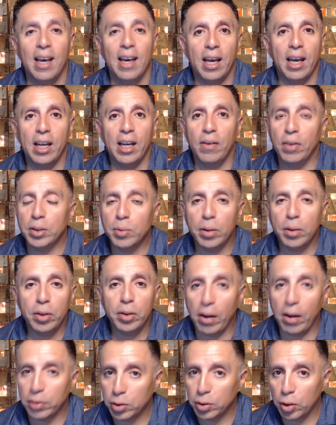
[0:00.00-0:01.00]
And eventually you
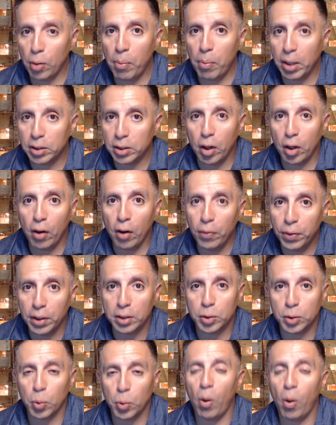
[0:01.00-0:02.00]
have so much
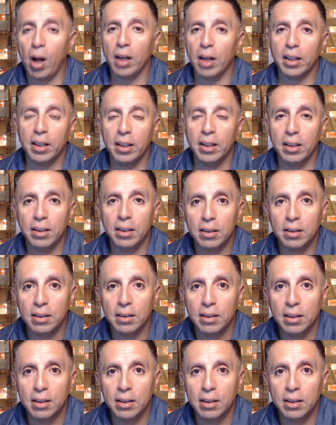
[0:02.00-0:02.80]
confidence walking